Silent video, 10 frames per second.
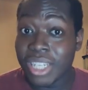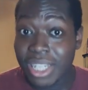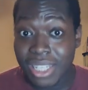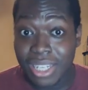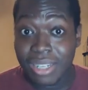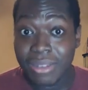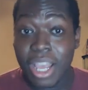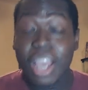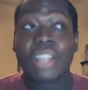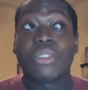and listening.
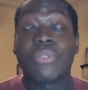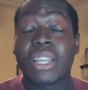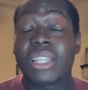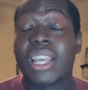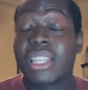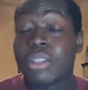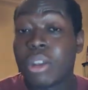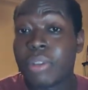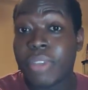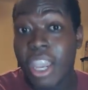Don't forget to hit the
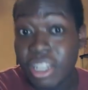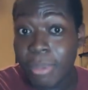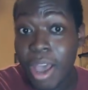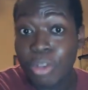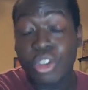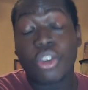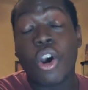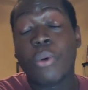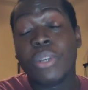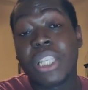notification bell so you can
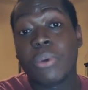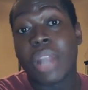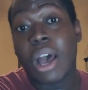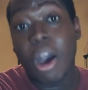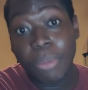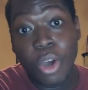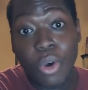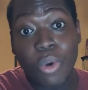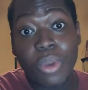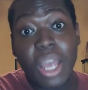always see when I
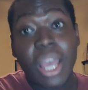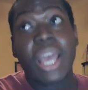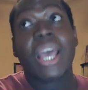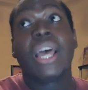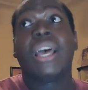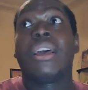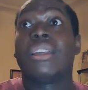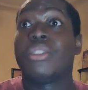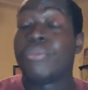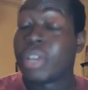upload.
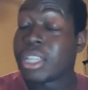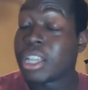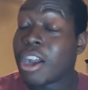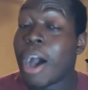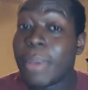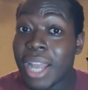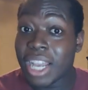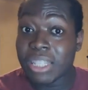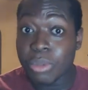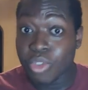Don't forget to comment, like,
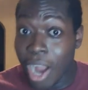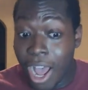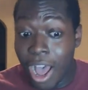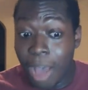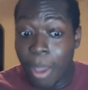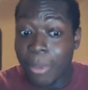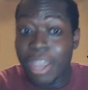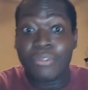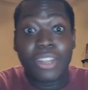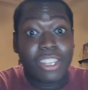and subscribe. I mean,
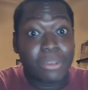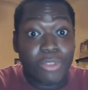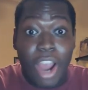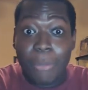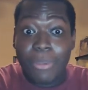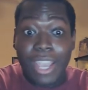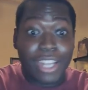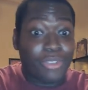if you didn't subscribe yet, it's